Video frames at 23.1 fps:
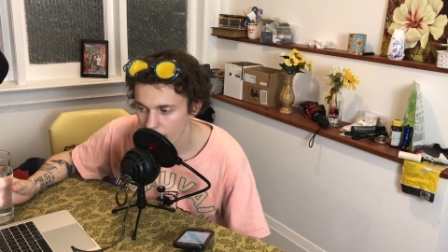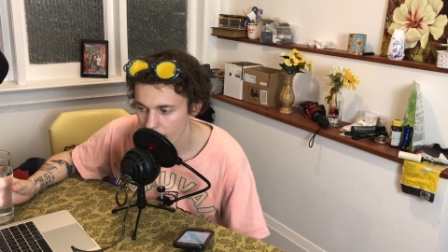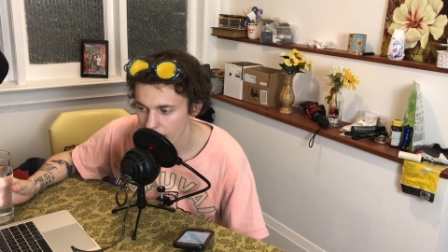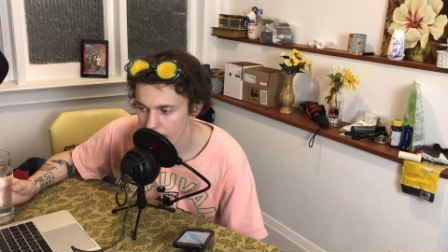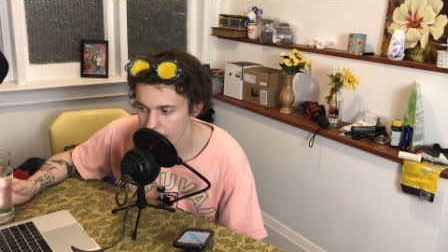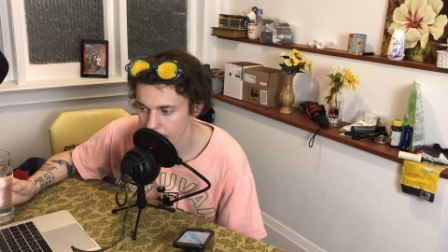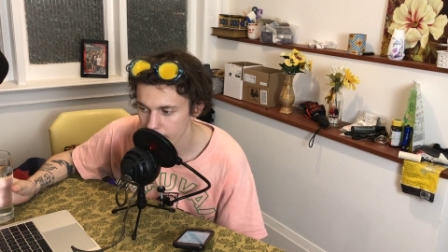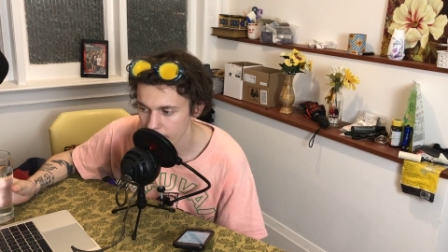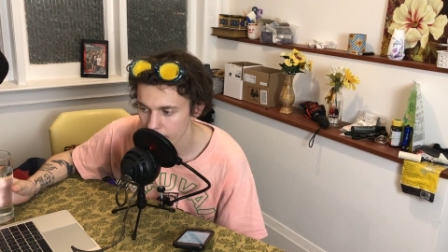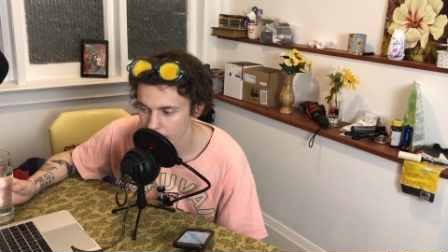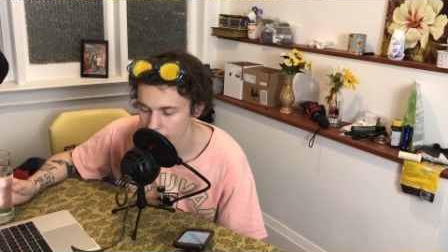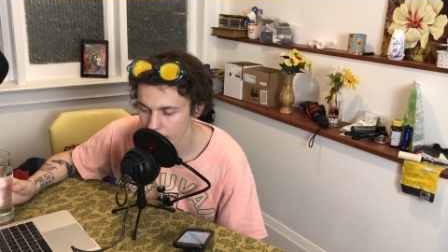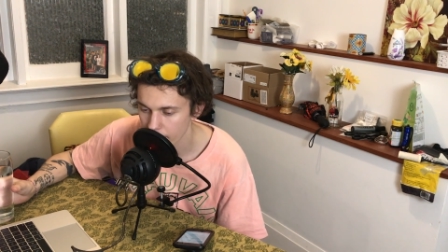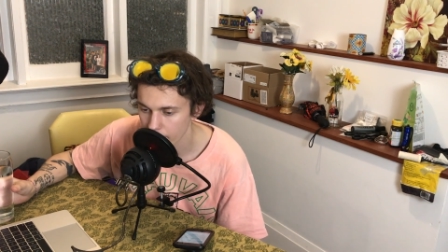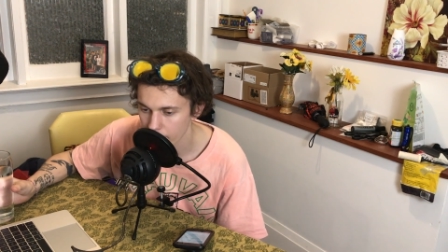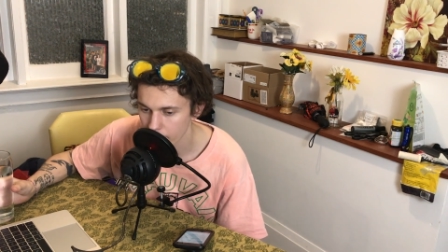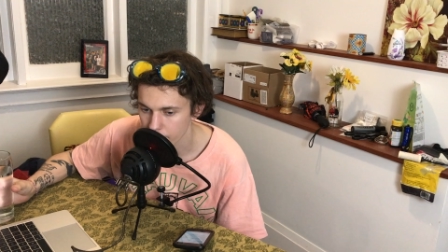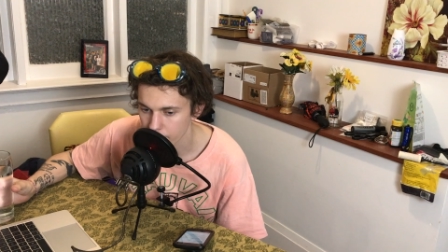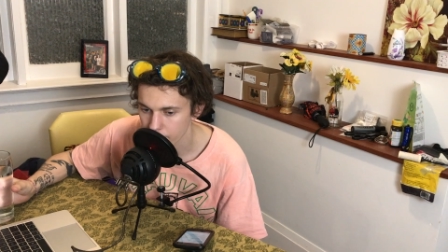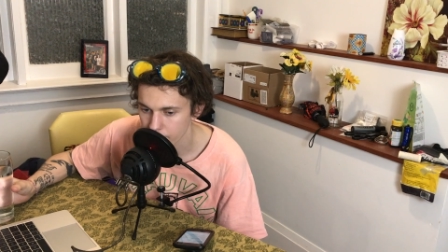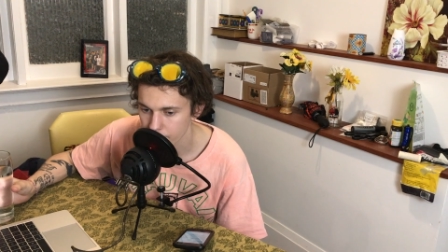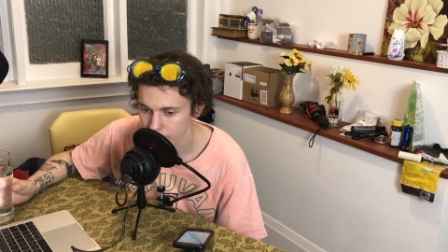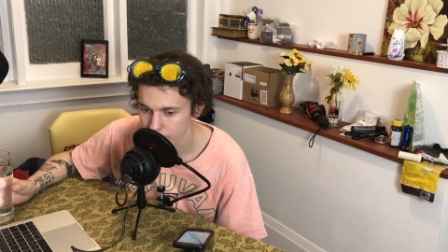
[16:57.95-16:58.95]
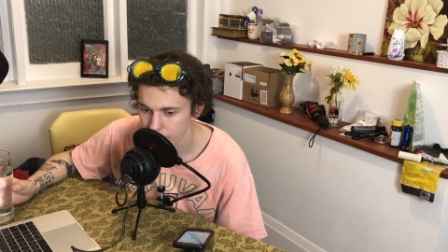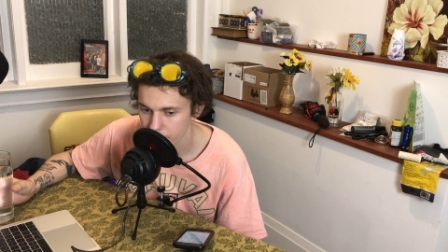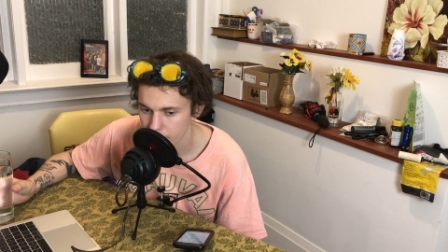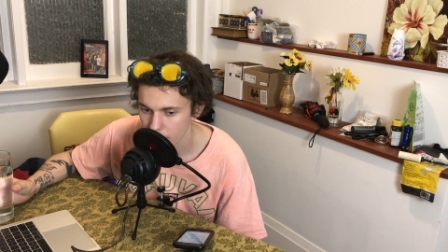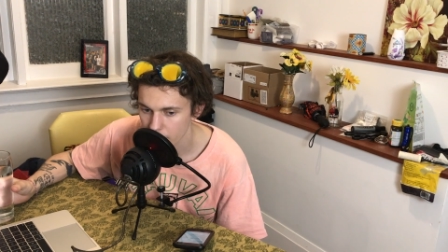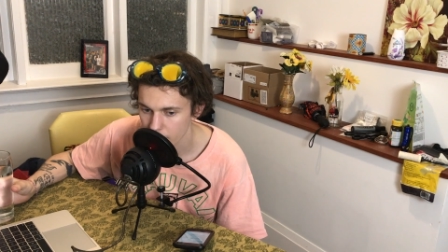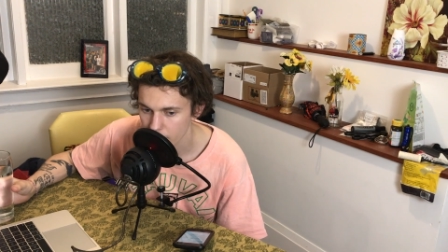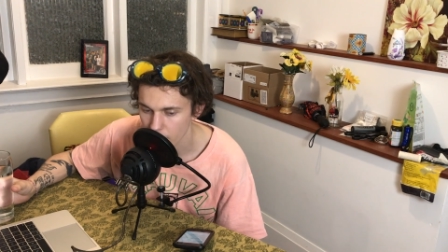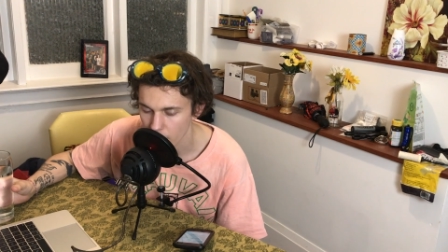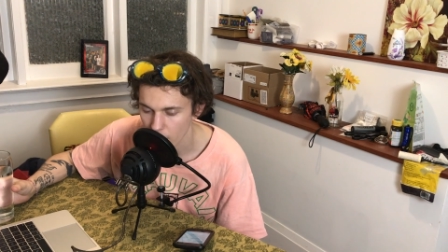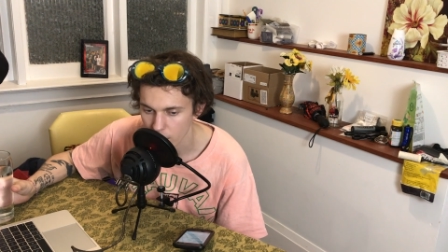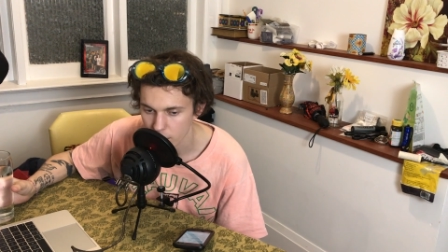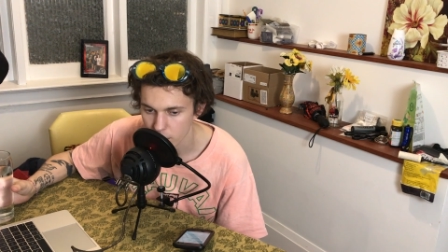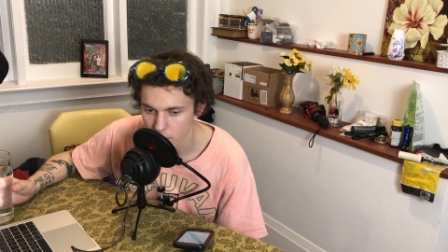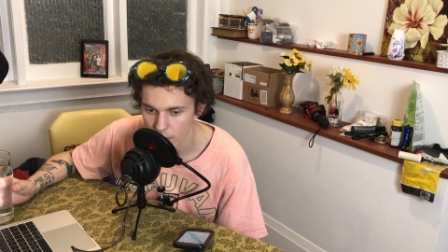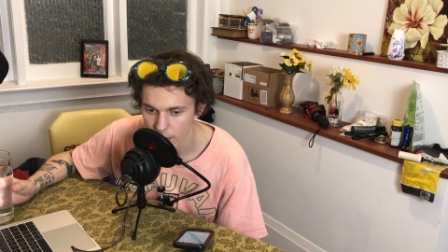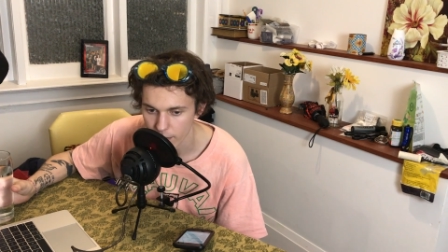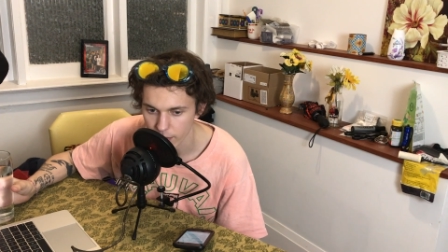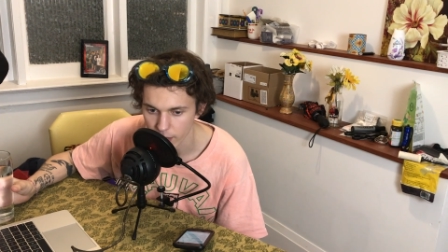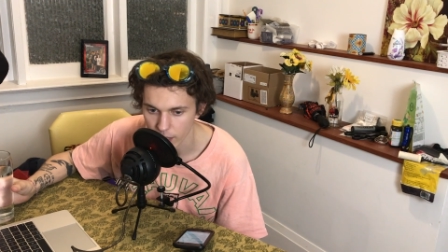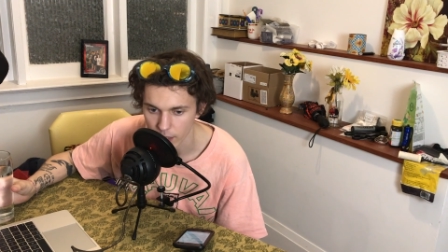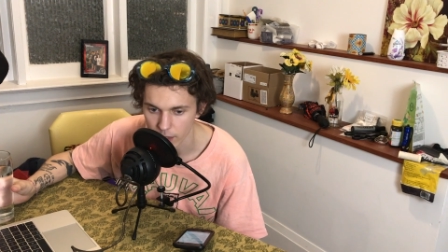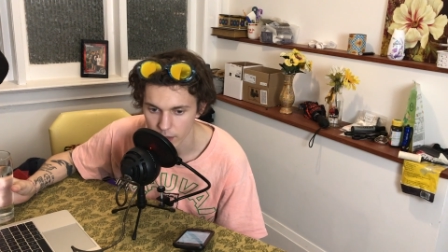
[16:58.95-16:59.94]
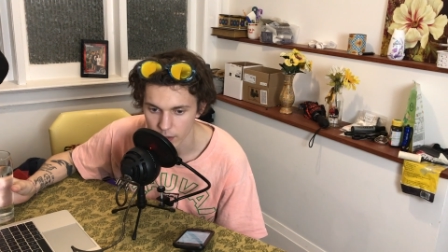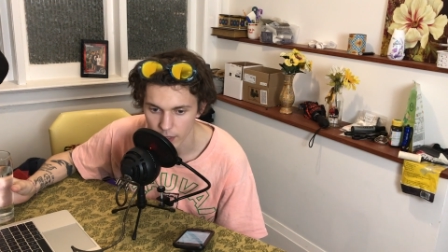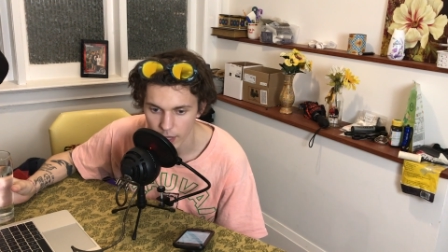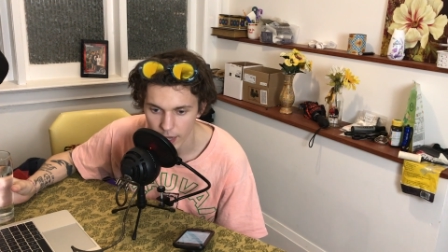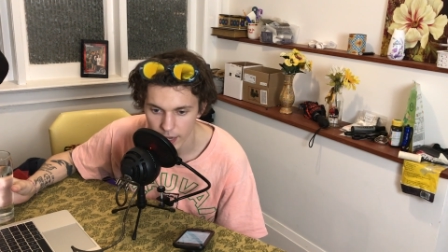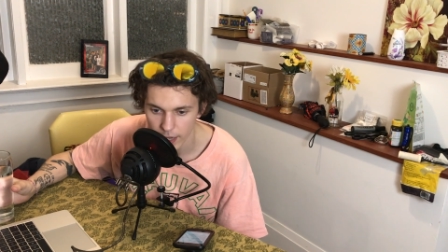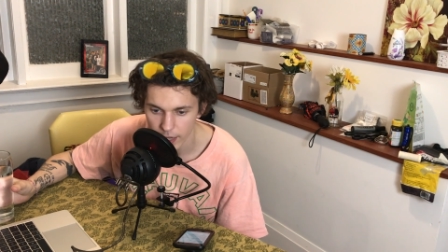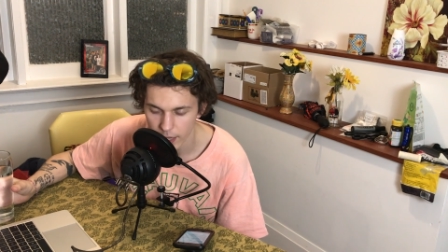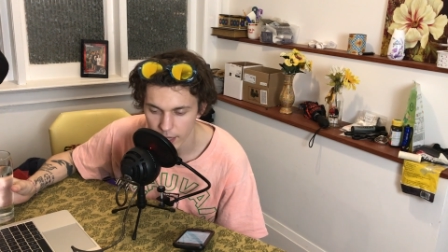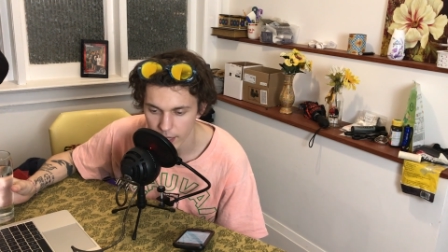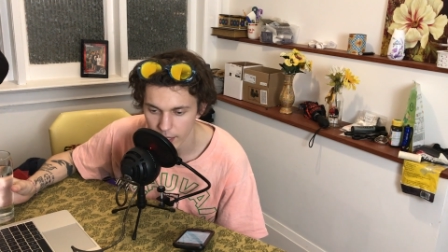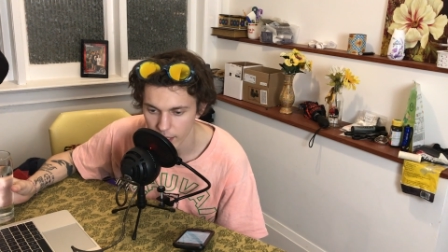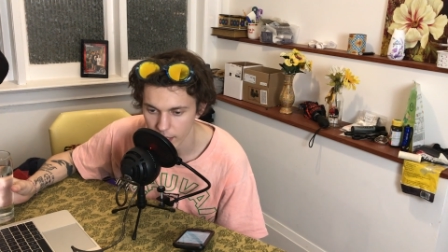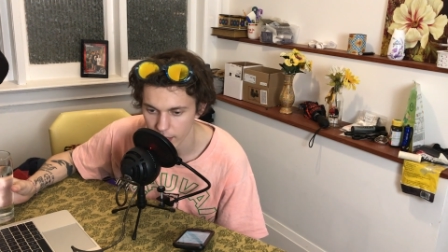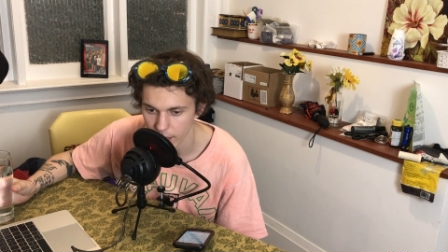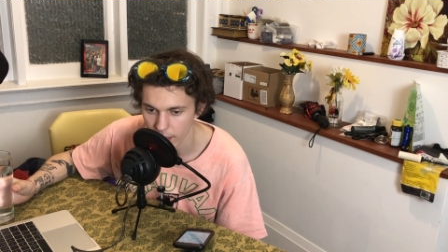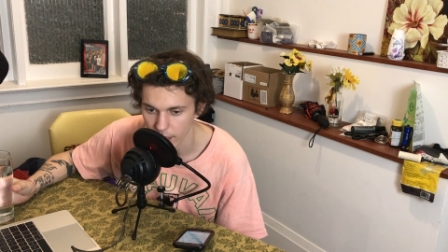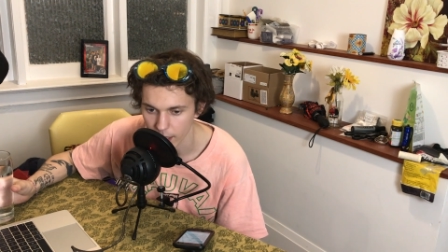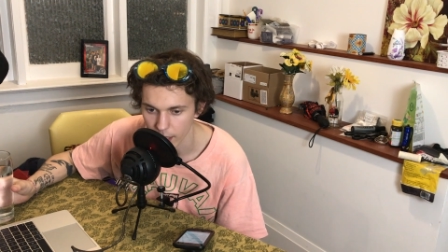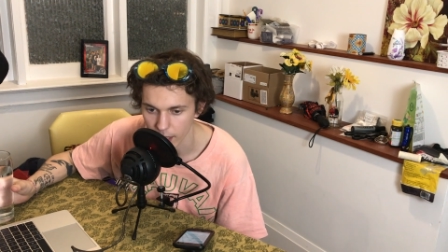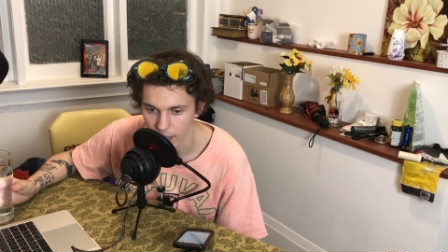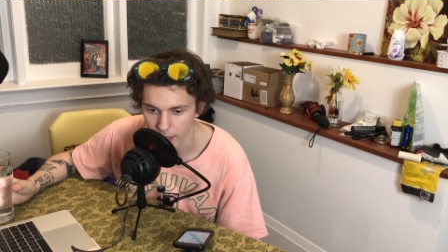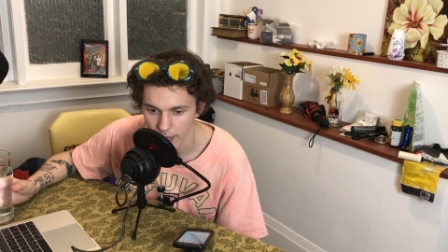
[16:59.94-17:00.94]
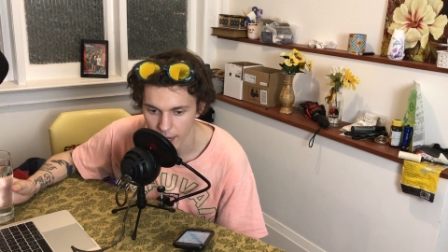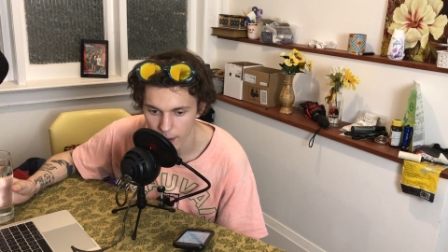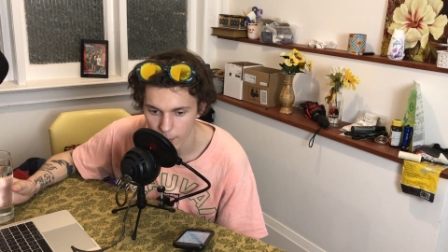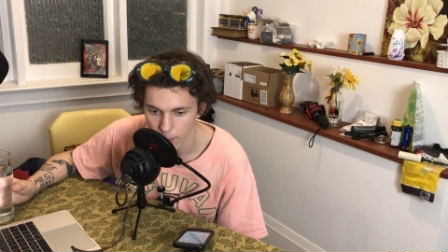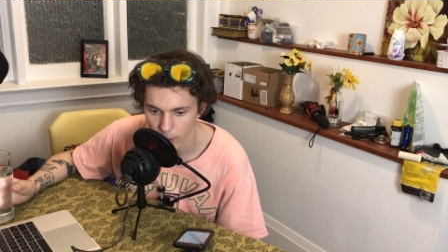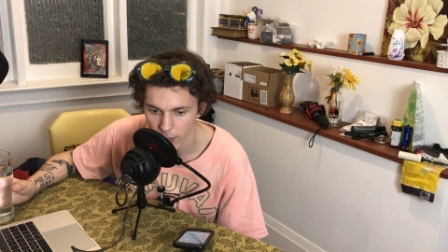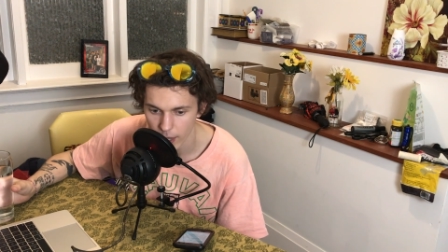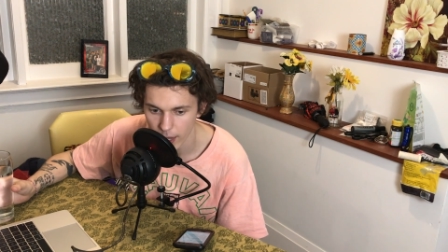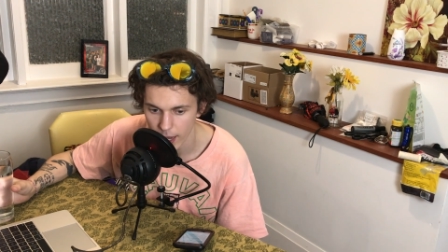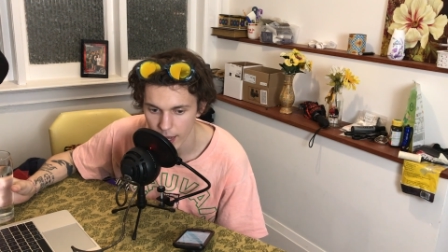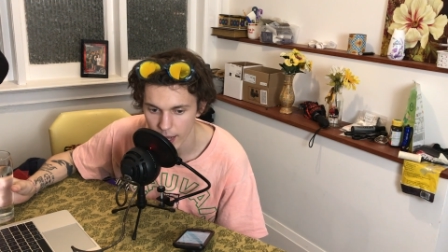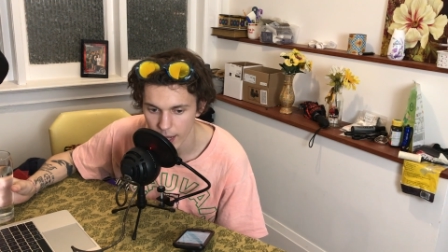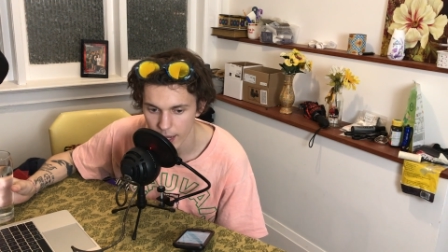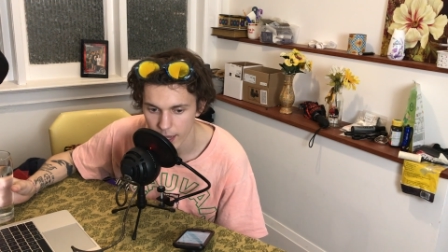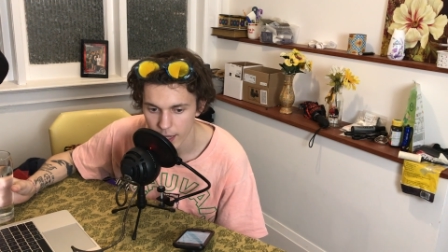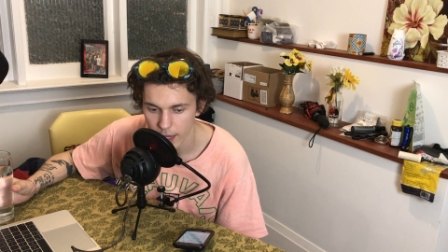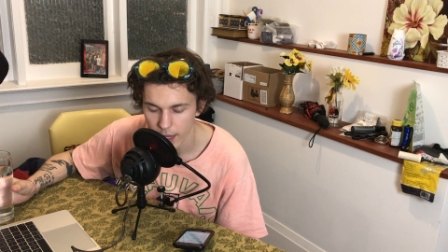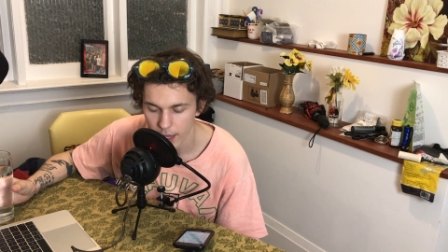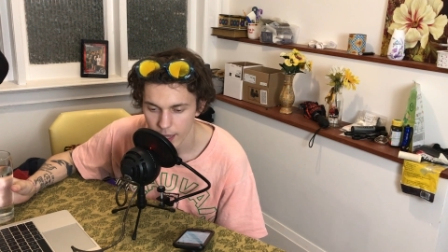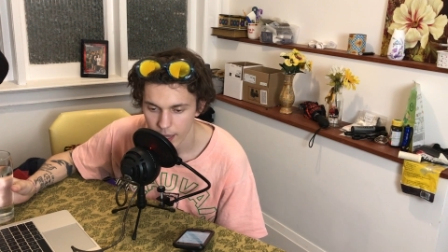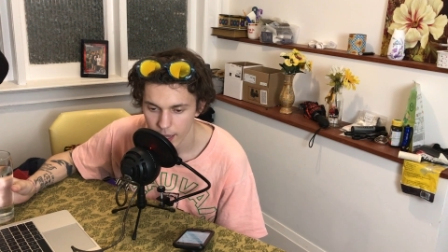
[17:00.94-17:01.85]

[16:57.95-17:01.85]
and um, they'll also have like lighting and like a camera guy.